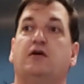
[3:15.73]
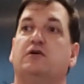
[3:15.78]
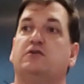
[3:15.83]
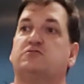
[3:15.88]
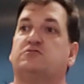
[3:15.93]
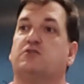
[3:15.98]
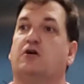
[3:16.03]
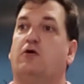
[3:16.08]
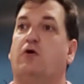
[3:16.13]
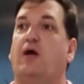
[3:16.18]

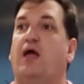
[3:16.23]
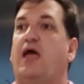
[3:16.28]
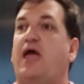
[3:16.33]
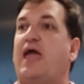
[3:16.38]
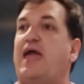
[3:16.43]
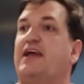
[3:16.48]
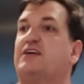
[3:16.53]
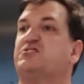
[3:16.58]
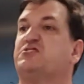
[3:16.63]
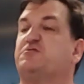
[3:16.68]
So
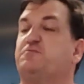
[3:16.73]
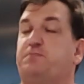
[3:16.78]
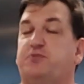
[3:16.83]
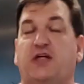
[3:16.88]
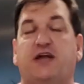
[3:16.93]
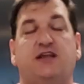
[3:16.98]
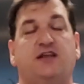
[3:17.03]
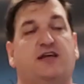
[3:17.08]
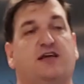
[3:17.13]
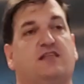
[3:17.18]

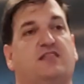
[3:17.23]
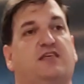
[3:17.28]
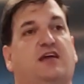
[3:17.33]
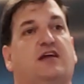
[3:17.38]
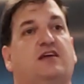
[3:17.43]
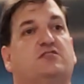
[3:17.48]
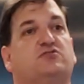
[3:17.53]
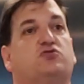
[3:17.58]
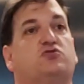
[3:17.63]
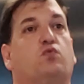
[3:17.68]
explaining
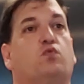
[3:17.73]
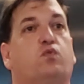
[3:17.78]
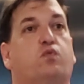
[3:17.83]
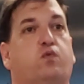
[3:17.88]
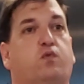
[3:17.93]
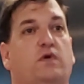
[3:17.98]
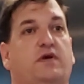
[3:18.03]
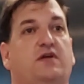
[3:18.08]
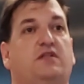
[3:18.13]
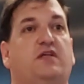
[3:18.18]
things
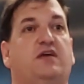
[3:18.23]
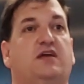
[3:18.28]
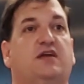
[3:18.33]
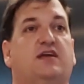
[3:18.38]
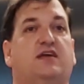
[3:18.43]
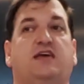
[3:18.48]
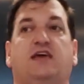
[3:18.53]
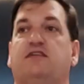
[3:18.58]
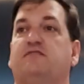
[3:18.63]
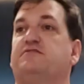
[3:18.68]
really
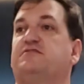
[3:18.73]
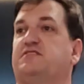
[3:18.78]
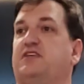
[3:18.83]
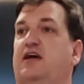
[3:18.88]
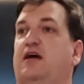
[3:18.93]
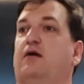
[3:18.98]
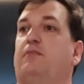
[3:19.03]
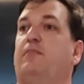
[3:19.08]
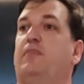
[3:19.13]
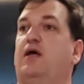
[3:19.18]
gives
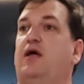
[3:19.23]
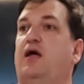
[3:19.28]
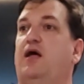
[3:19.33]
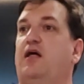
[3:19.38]
them